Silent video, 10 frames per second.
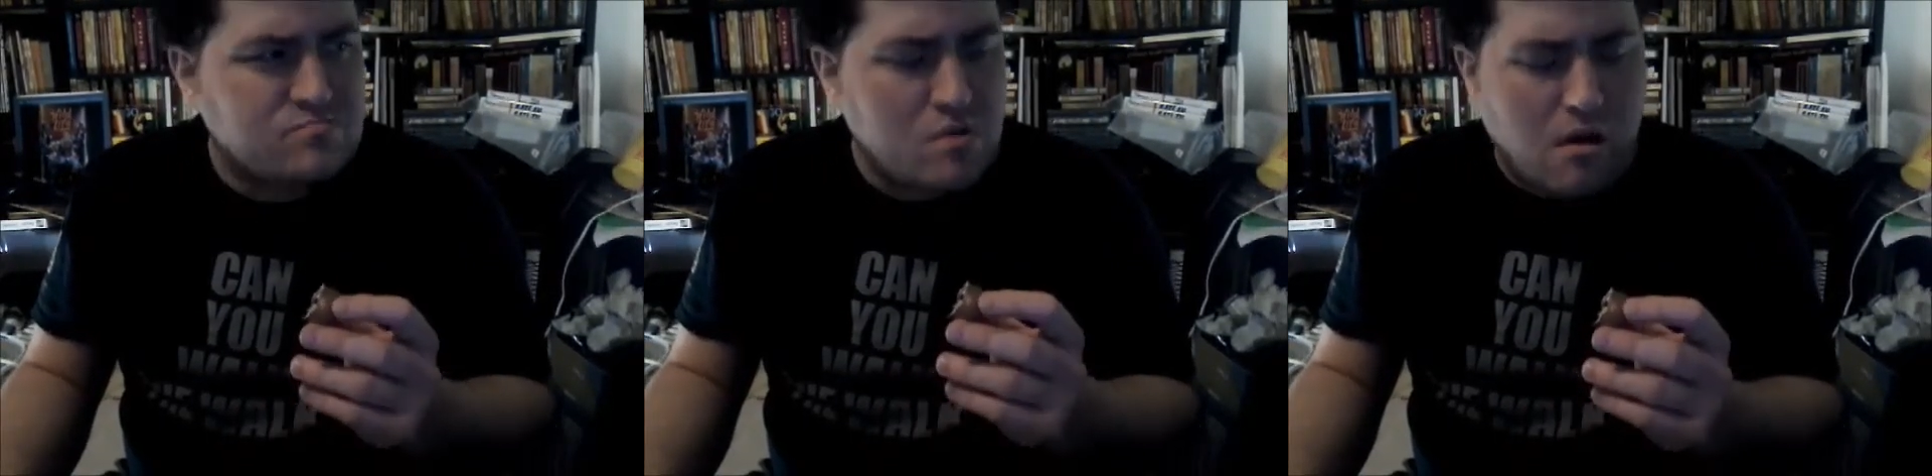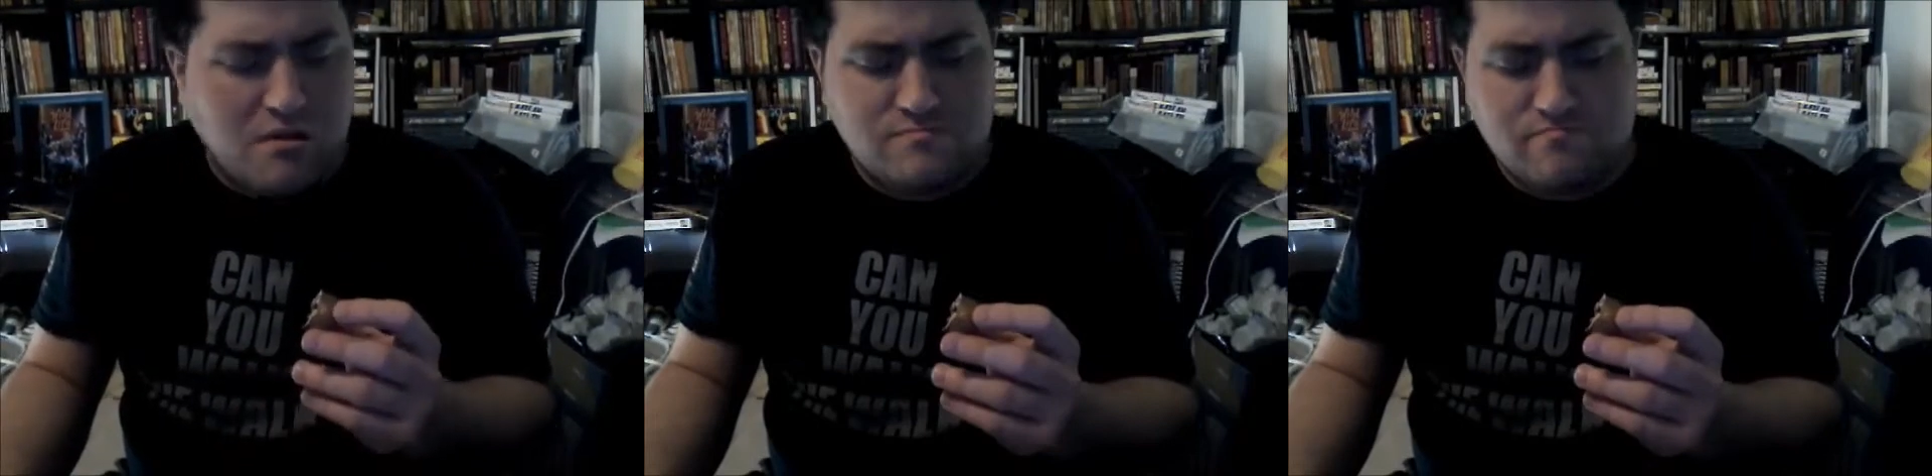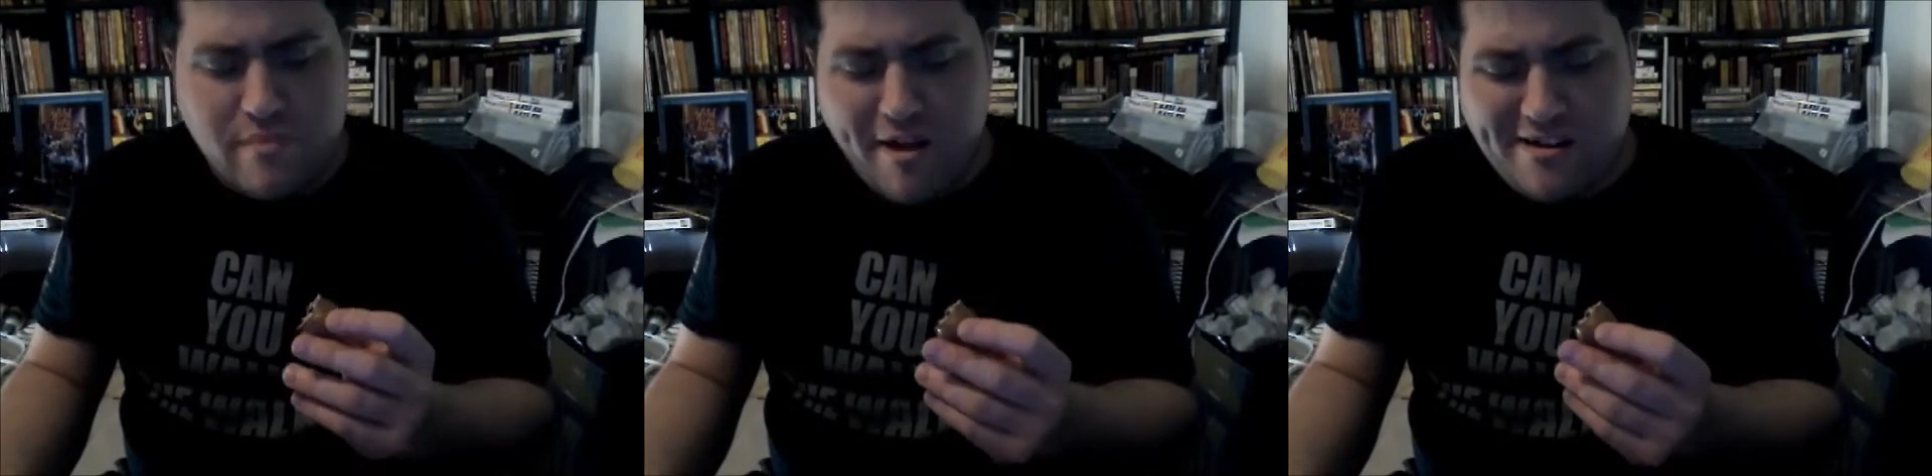
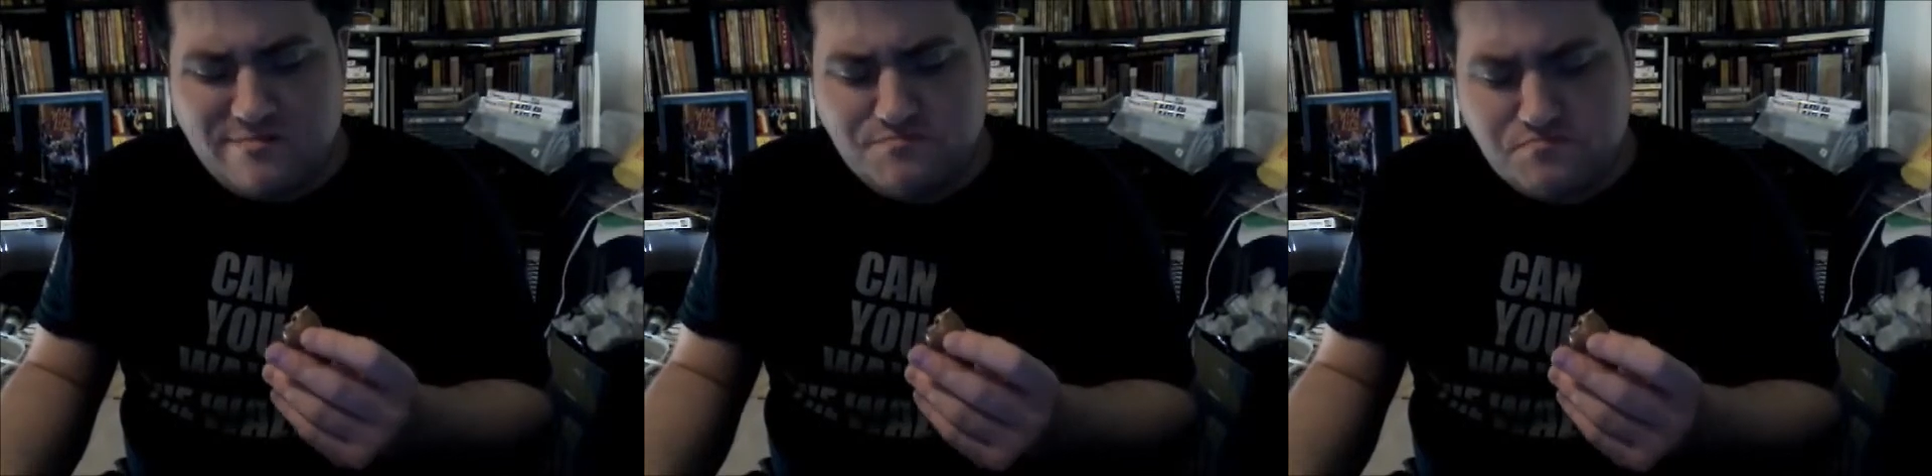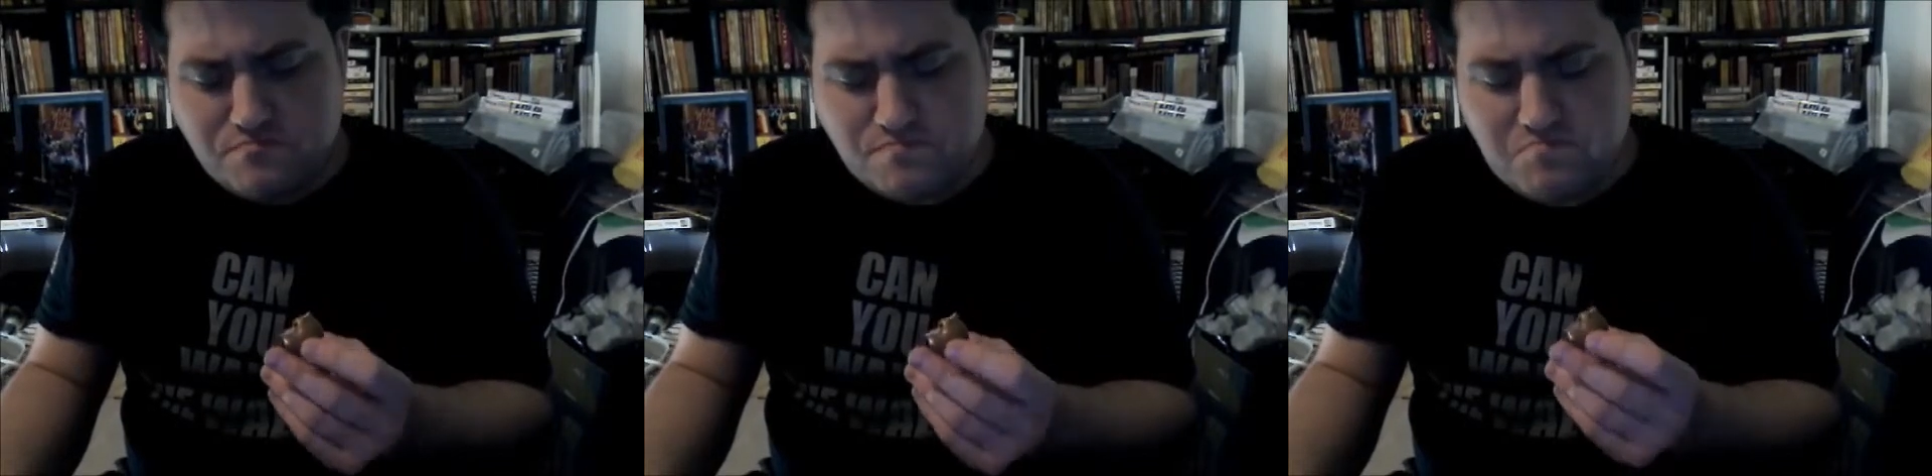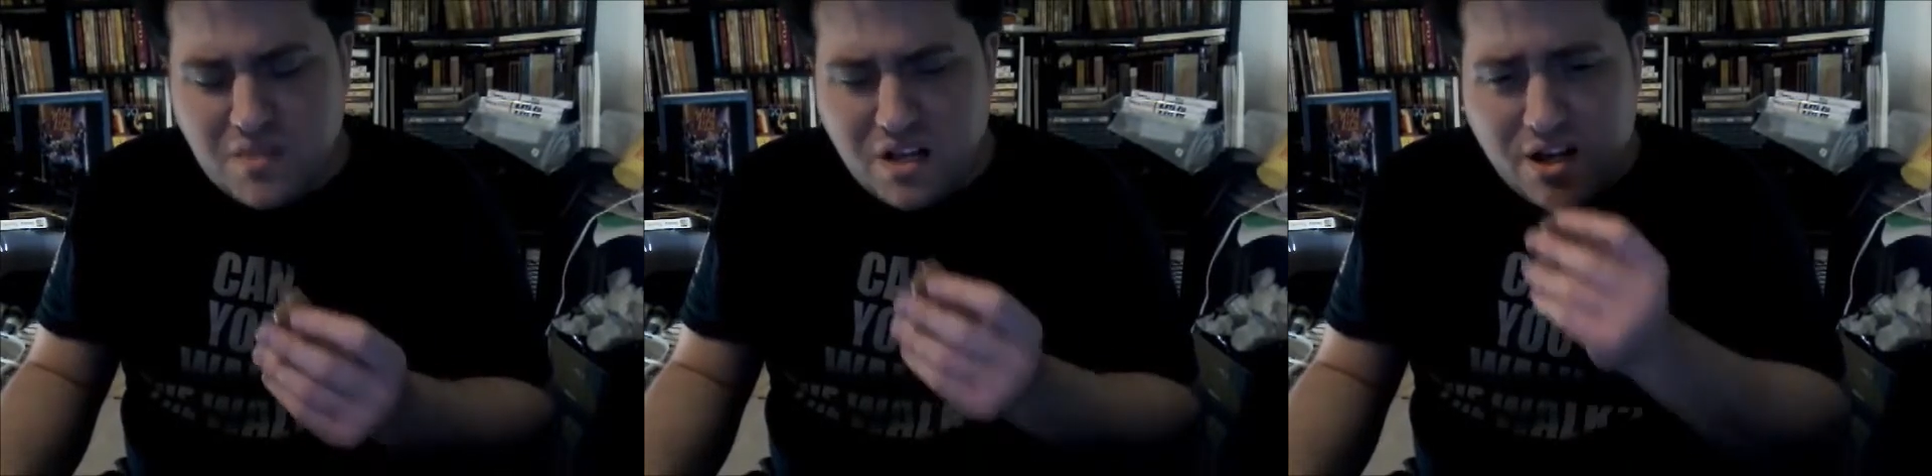Not
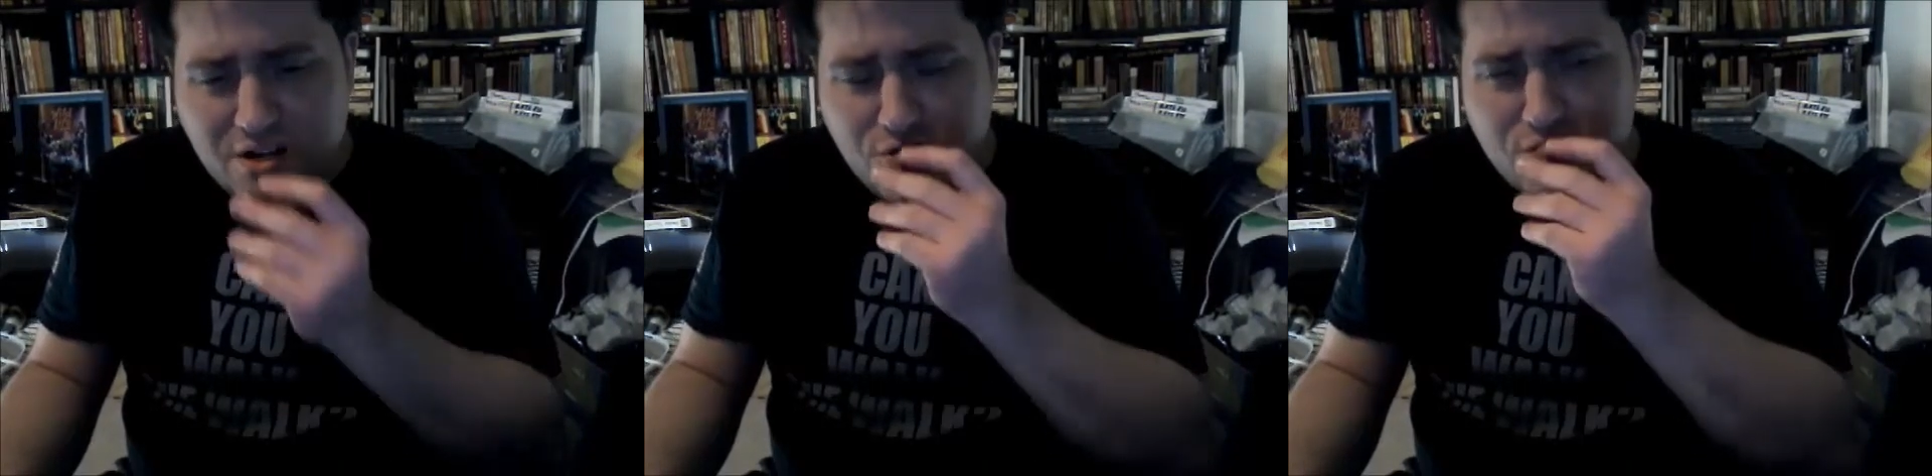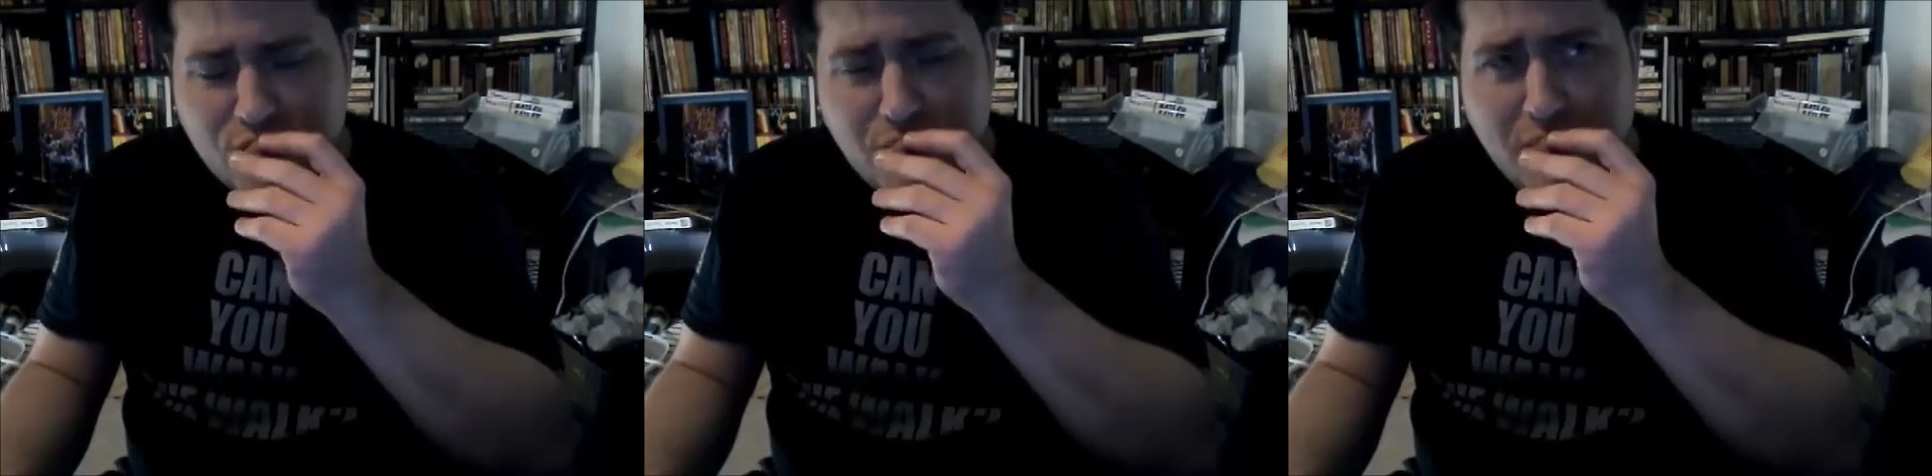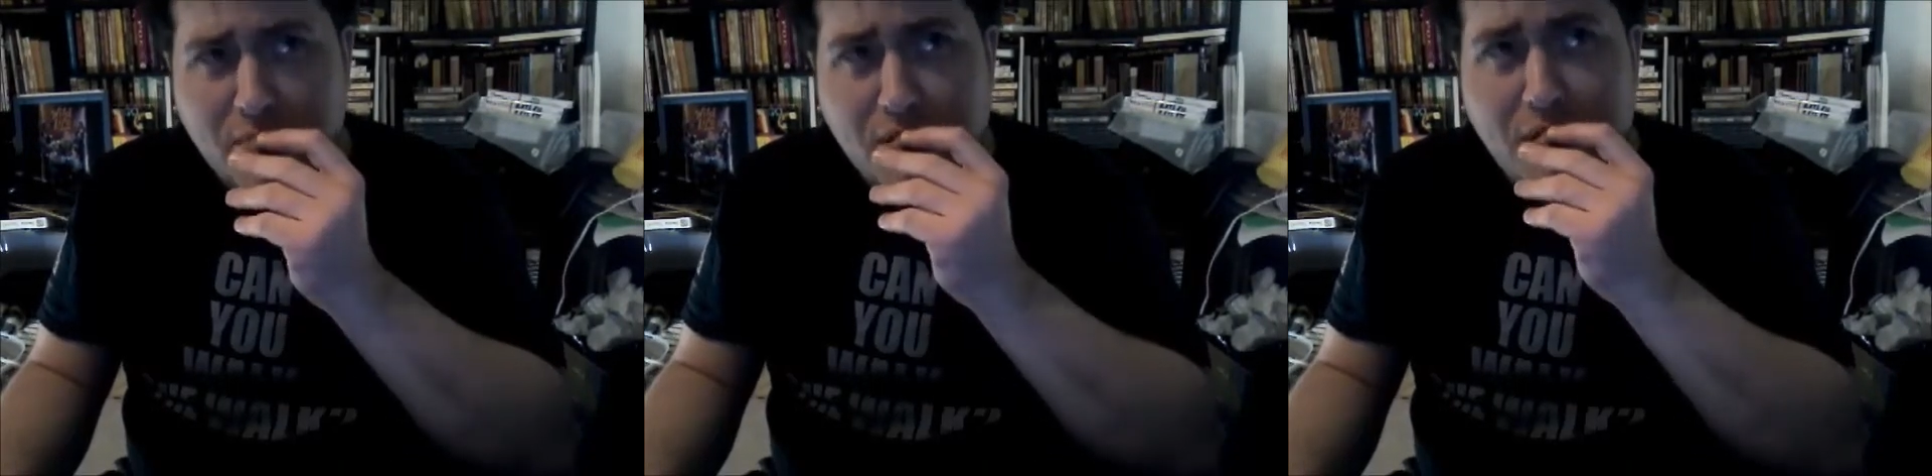too
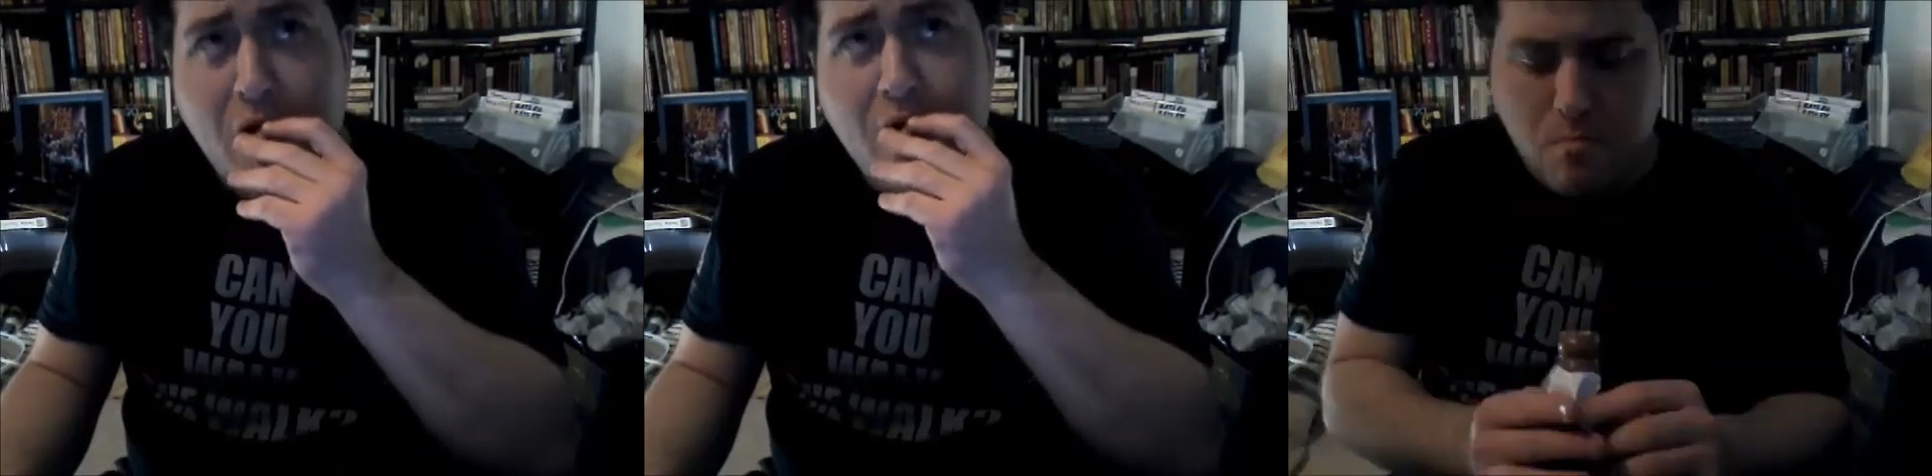disturbing, really.